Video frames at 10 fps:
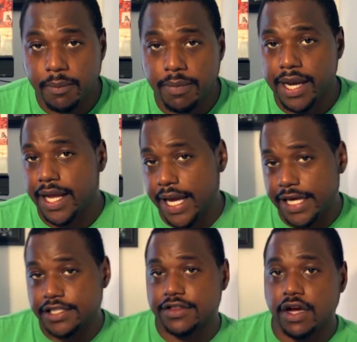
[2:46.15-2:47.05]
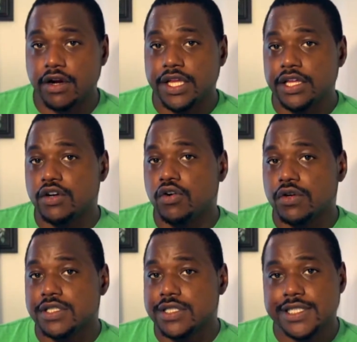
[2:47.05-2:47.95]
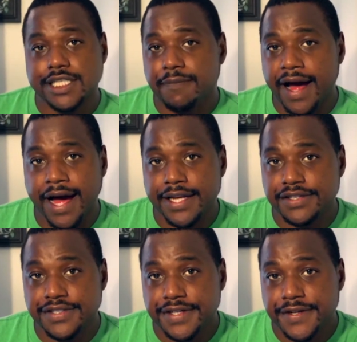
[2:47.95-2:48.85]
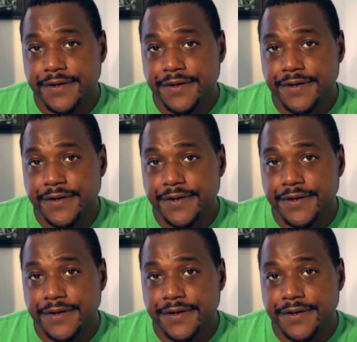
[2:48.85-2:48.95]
By the age of 30, he caught 60 bodies.